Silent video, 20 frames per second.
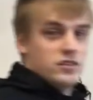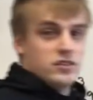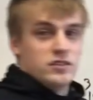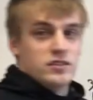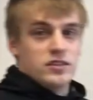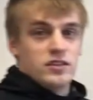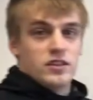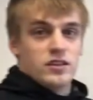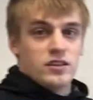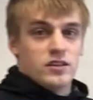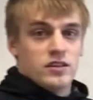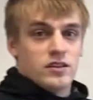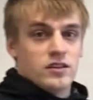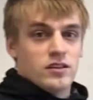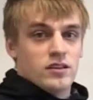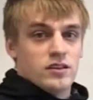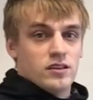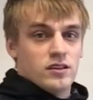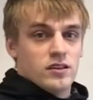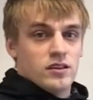it's
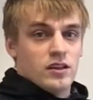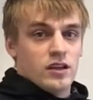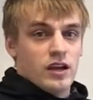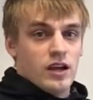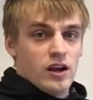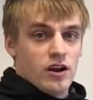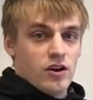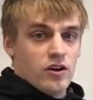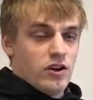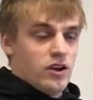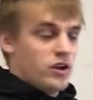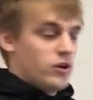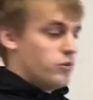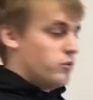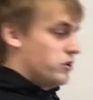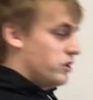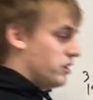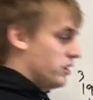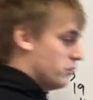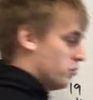area, we need